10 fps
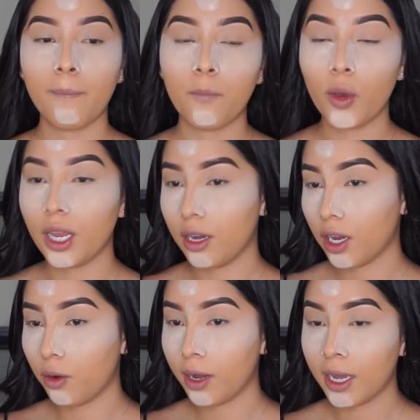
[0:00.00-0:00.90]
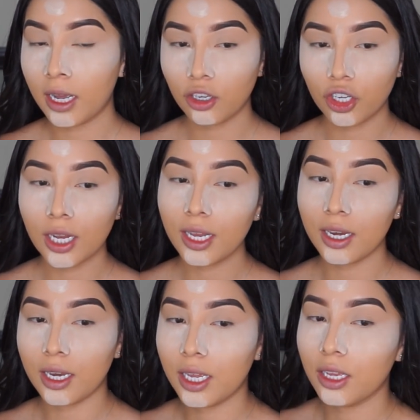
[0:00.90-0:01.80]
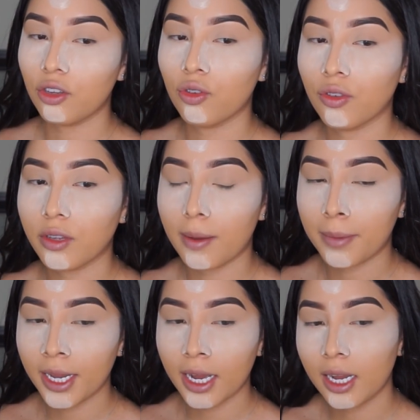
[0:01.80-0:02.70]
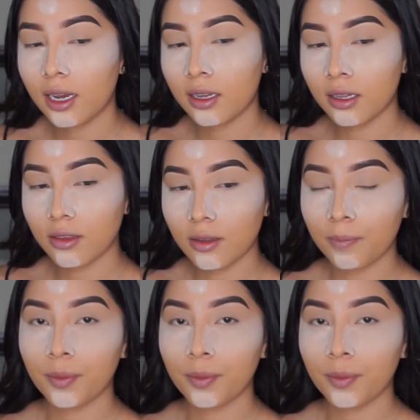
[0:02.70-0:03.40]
Wait, no, I actually need to set my eyelids.